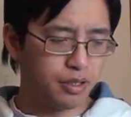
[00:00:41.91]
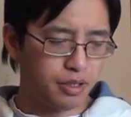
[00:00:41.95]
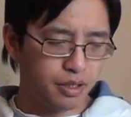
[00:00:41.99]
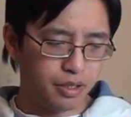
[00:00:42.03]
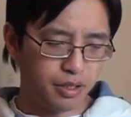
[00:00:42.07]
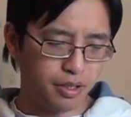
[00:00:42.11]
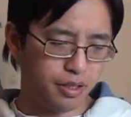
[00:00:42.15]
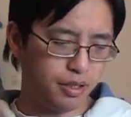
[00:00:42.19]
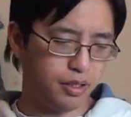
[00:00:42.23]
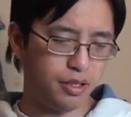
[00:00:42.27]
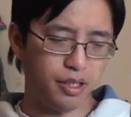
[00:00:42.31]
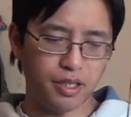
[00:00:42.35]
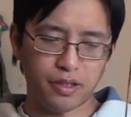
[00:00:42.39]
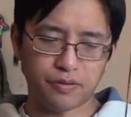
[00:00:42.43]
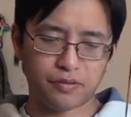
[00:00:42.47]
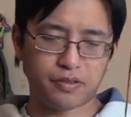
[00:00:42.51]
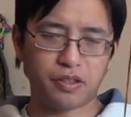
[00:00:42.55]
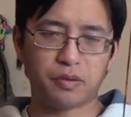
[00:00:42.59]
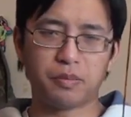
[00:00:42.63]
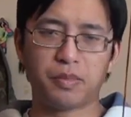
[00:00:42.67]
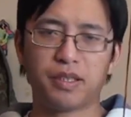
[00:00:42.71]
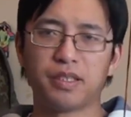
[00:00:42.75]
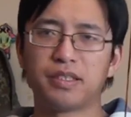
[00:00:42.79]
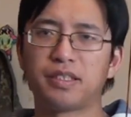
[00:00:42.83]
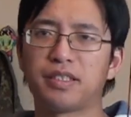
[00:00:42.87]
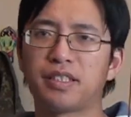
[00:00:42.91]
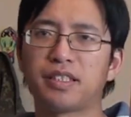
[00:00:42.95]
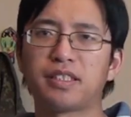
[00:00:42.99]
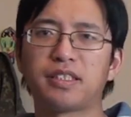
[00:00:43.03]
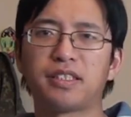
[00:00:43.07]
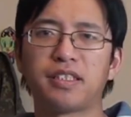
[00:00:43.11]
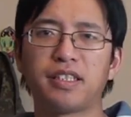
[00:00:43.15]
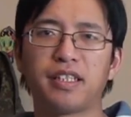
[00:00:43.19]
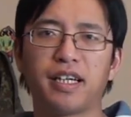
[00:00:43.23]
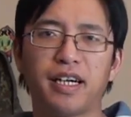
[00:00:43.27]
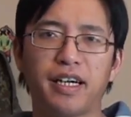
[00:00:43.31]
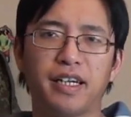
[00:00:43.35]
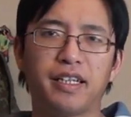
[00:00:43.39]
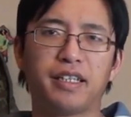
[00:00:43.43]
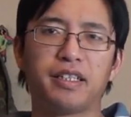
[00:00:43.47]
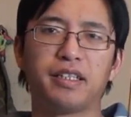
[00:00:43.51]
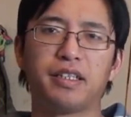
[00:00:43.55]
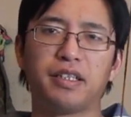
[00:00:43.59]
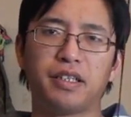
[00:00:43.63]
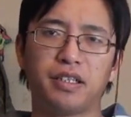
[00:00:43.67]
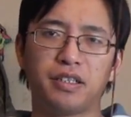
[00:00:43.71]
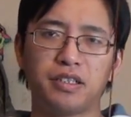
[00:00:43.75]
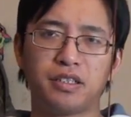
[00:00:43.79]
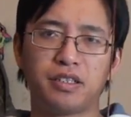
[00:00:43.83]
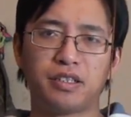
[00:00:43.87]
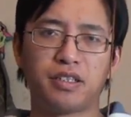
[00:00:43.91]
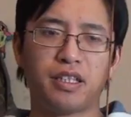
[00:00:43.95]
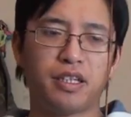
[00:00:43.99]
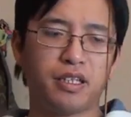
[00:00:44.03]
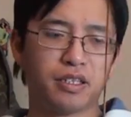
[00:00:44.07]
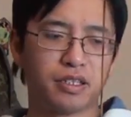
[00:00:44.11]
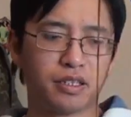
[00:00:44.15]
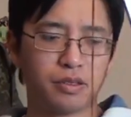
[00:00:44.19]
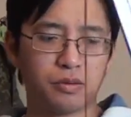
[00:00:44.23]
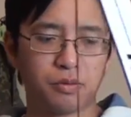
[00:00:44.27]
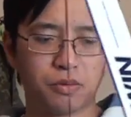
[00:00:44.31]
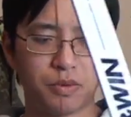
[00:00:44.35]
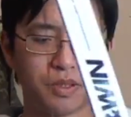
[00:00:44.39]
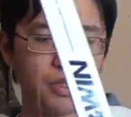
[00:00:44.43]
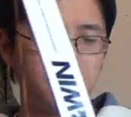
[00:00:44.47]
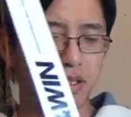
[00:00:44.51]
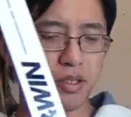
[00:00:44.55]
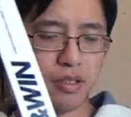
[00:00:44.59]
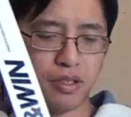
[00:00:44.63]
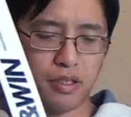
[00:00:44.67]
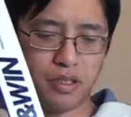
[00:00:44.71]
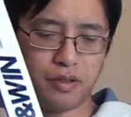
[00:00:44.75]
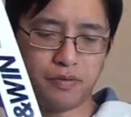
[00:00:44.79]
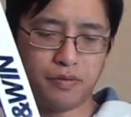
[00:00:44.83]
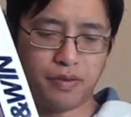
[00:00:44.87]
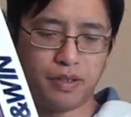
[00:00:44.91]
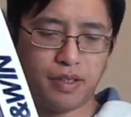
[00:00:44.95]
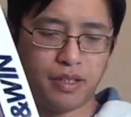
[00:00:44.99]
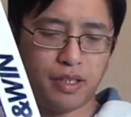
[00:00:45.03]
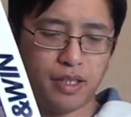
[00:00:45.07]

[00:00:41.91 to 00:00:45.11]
Here I've got my 68-inch target recurve,